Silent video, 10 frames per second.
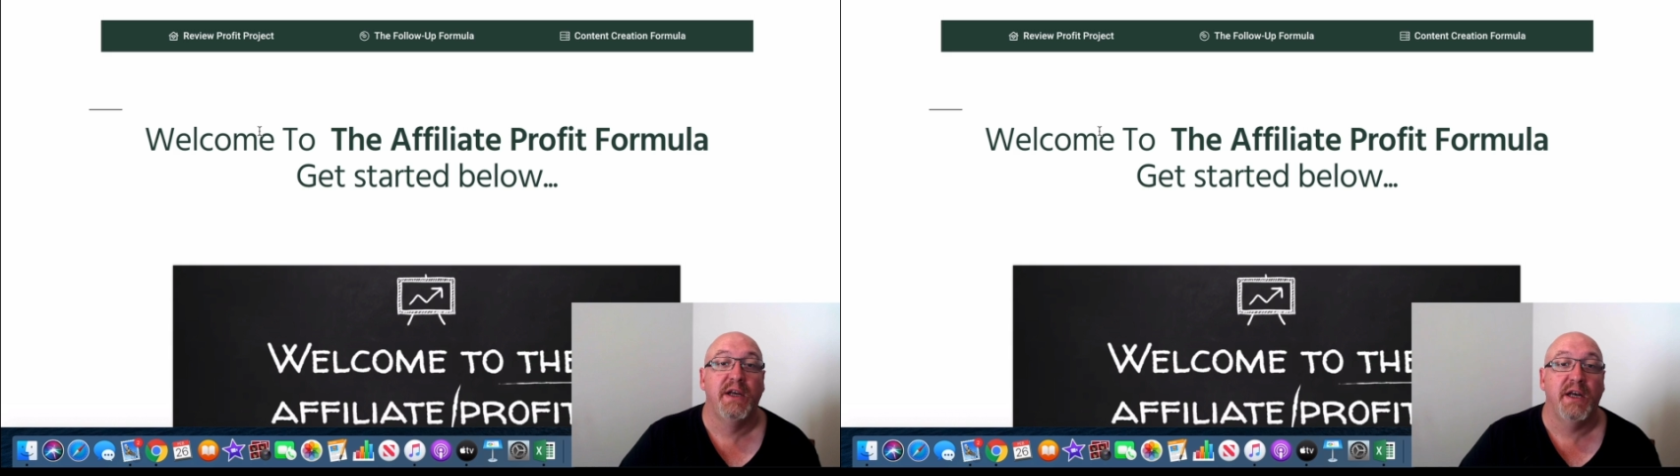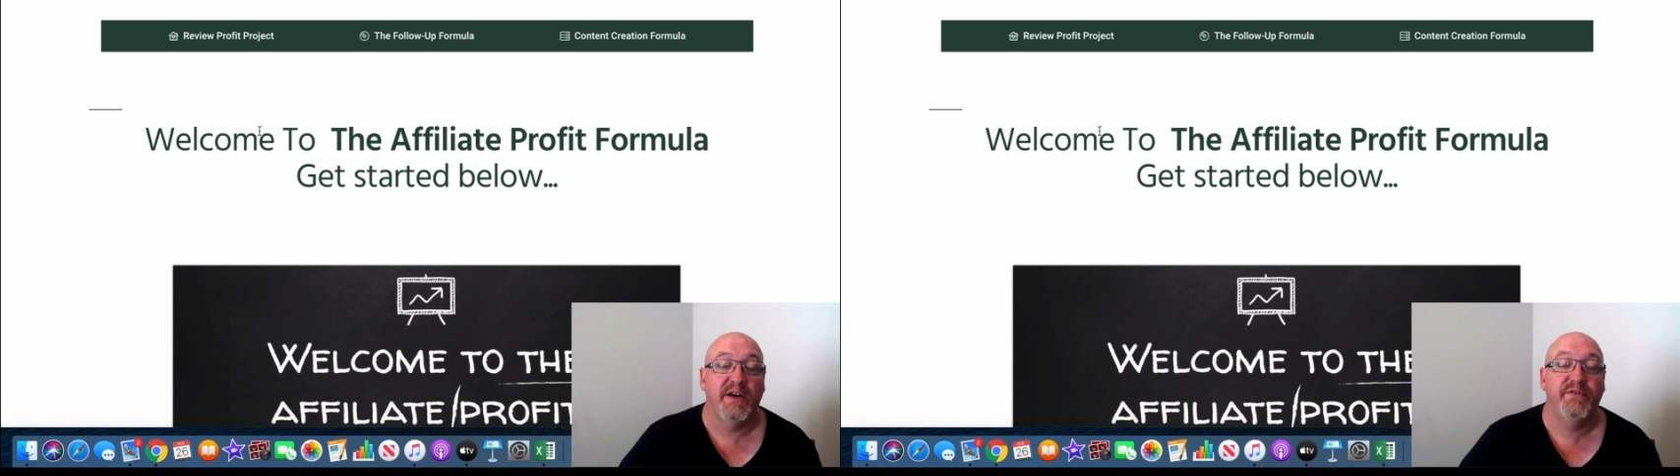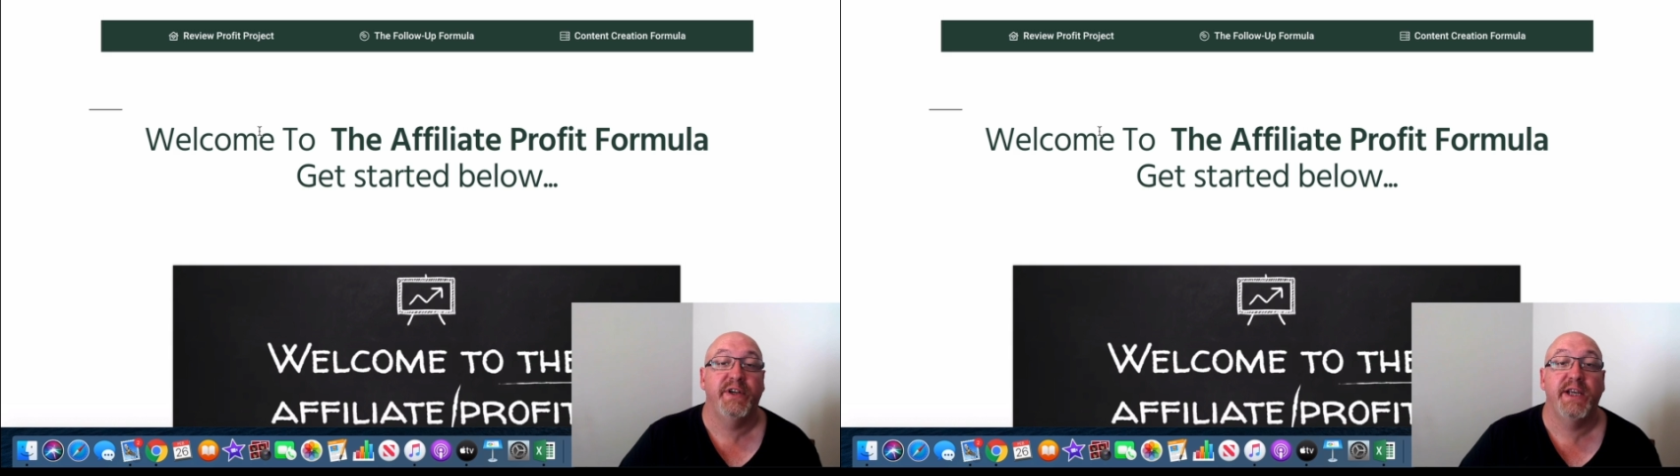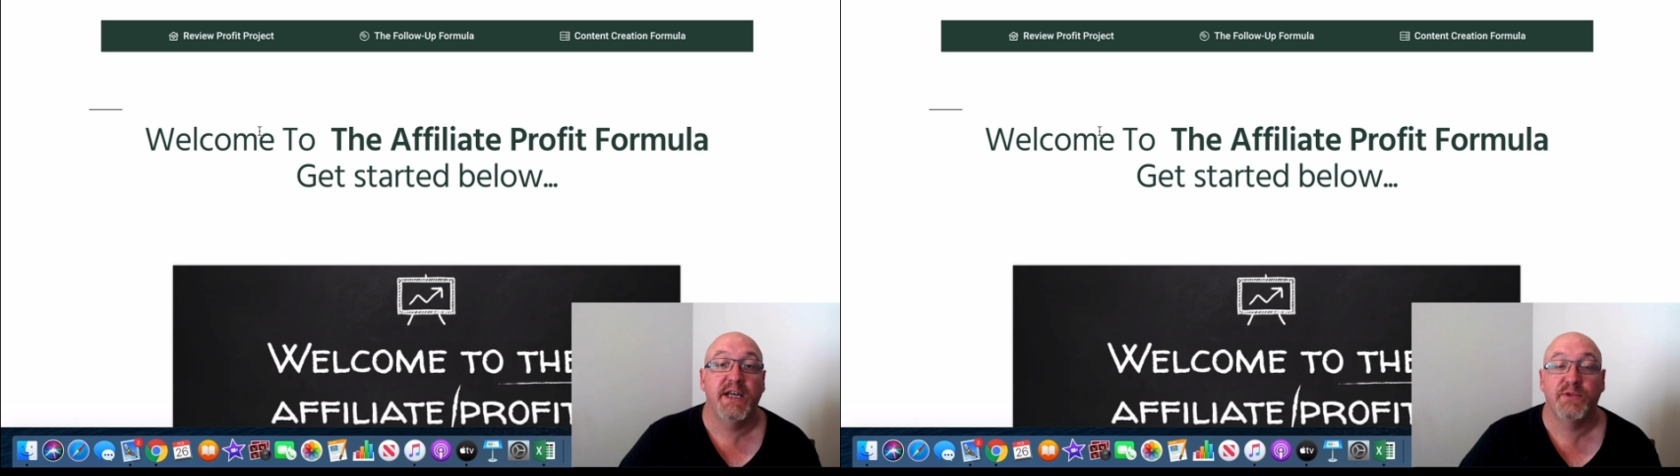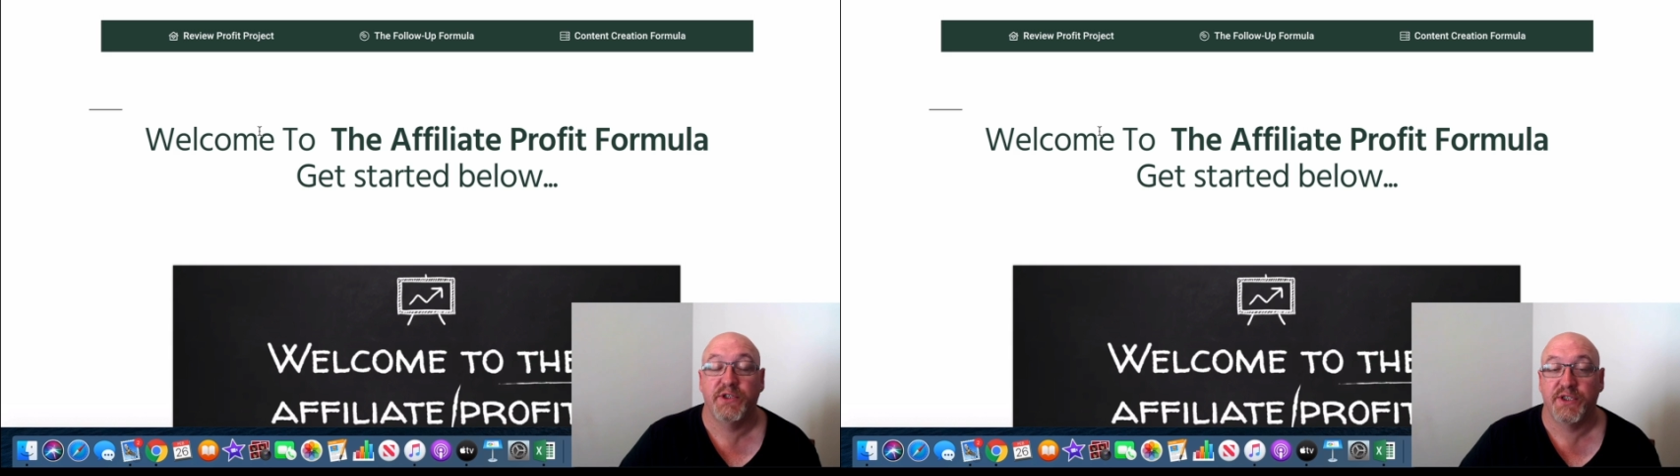
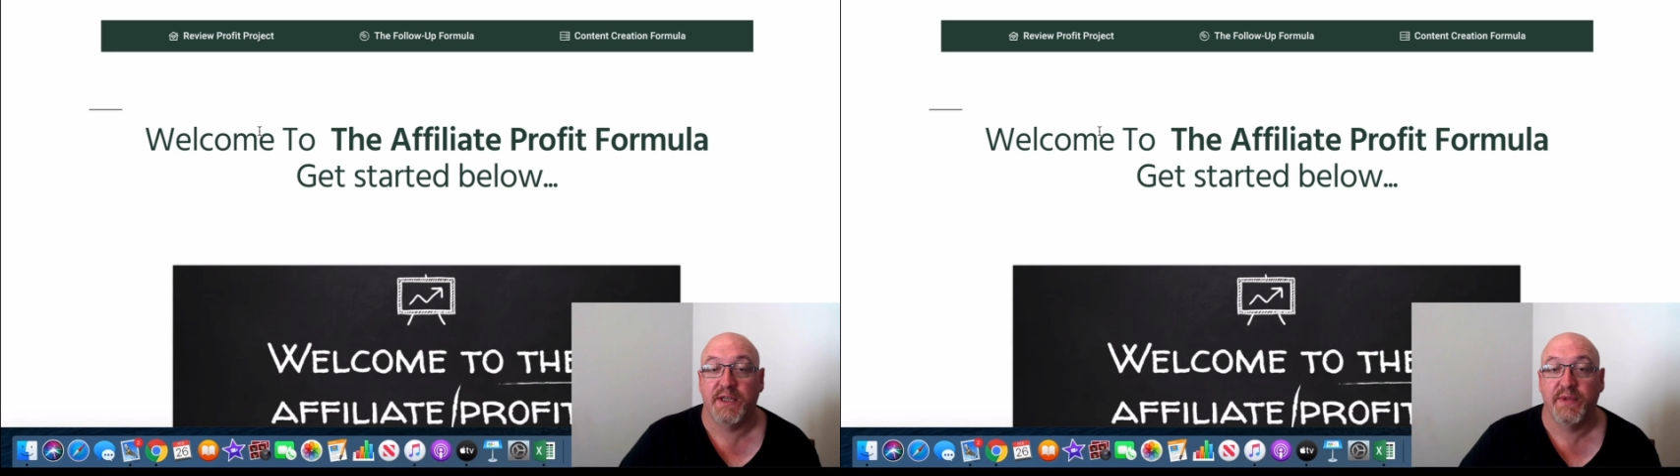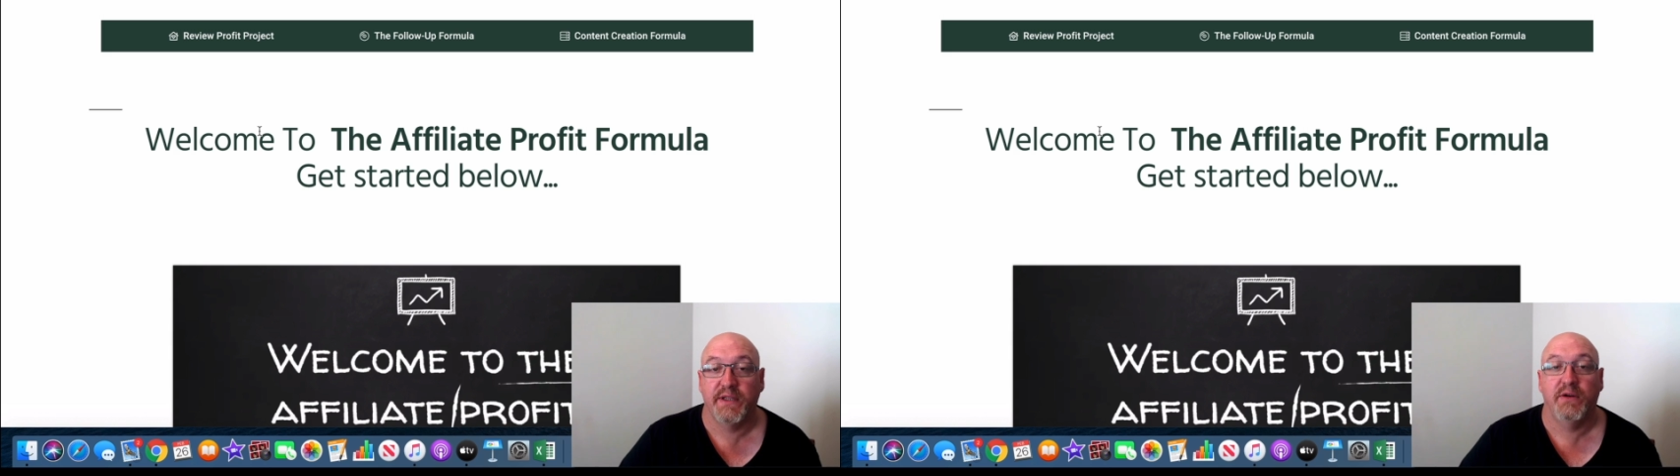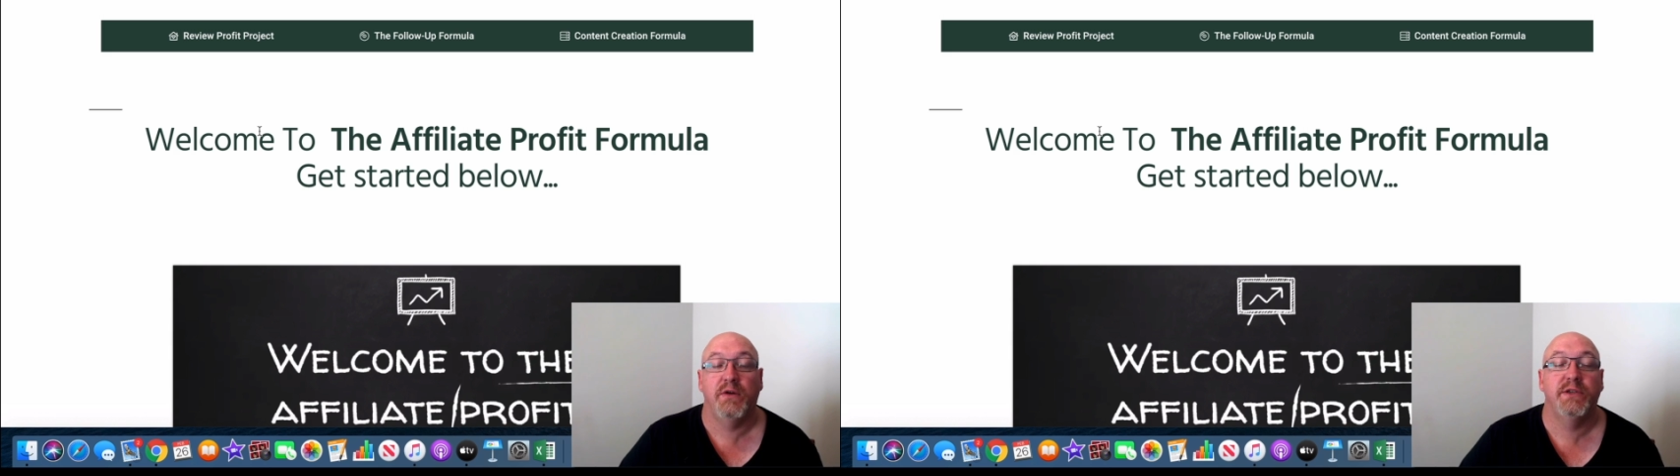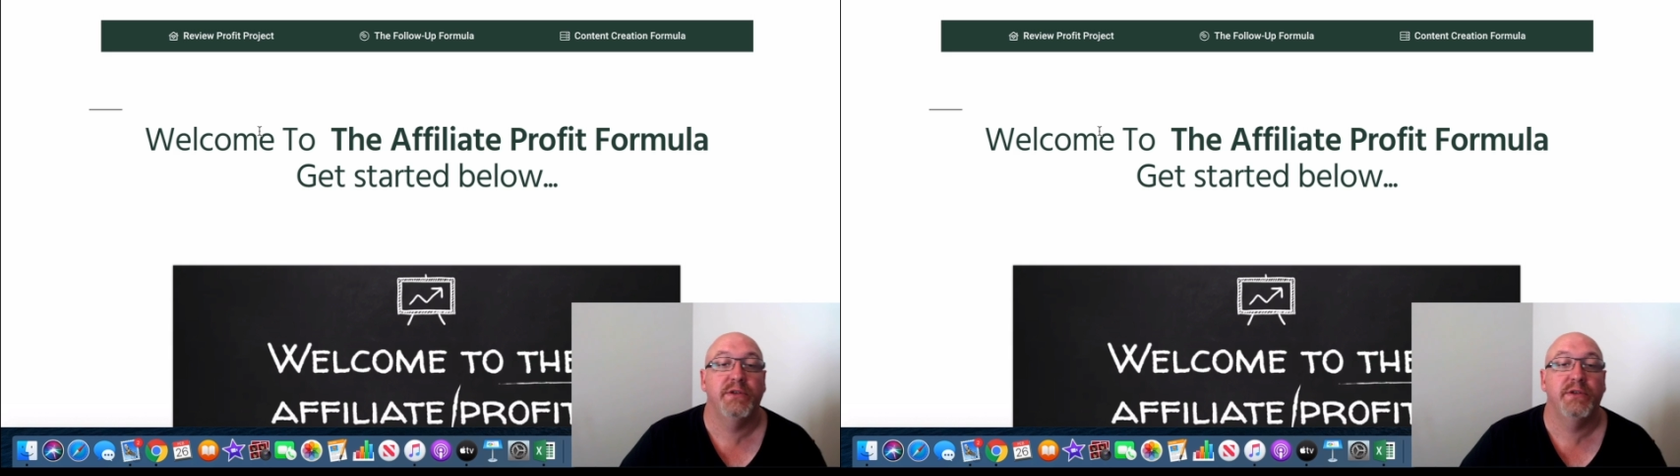videos, which is something that I